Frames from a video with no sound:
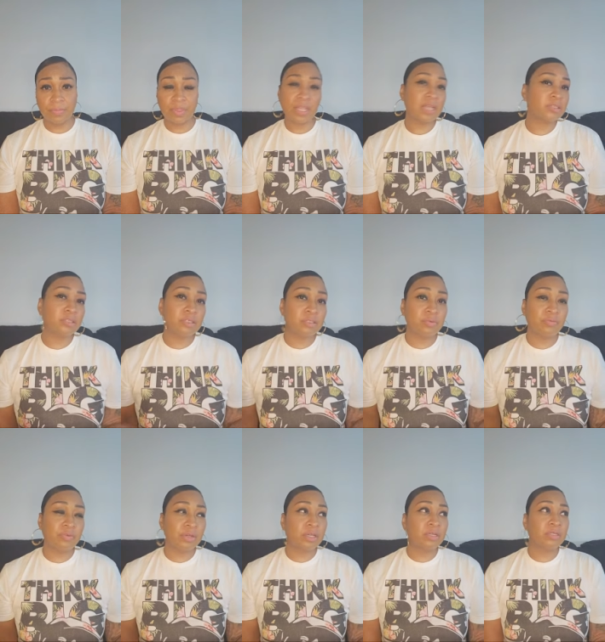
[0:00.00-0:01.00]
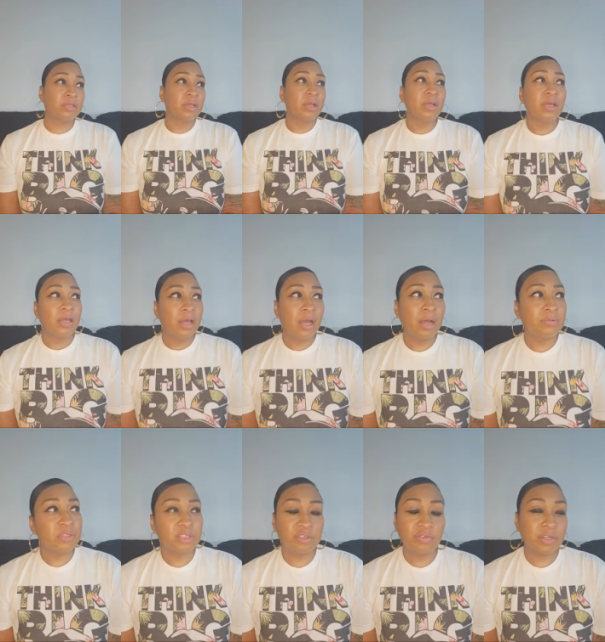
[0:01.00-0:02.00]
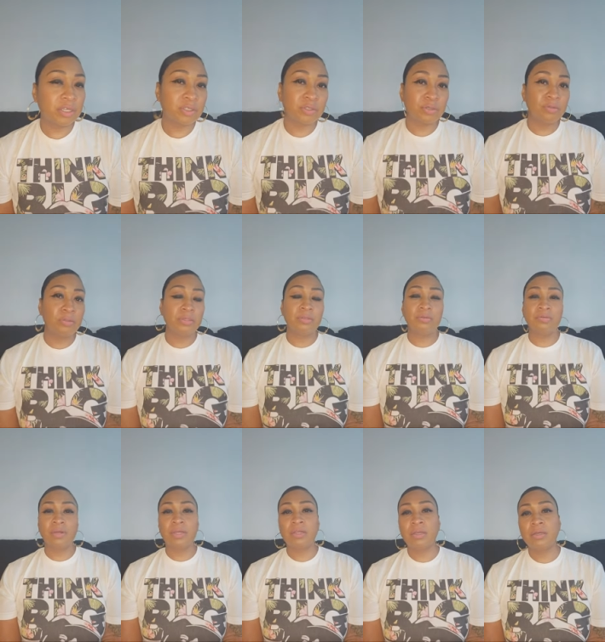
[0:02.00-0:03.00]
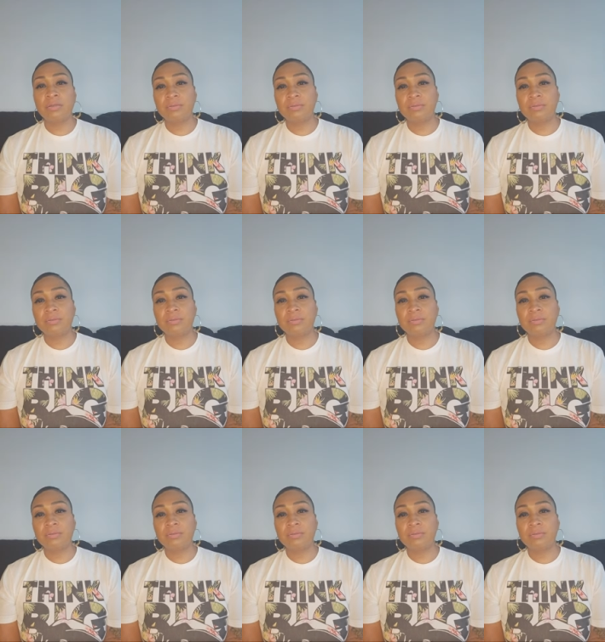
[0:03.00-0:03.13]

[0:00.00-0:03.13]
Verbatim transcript: That's just some fucking, I'm just fucking schooling you right now.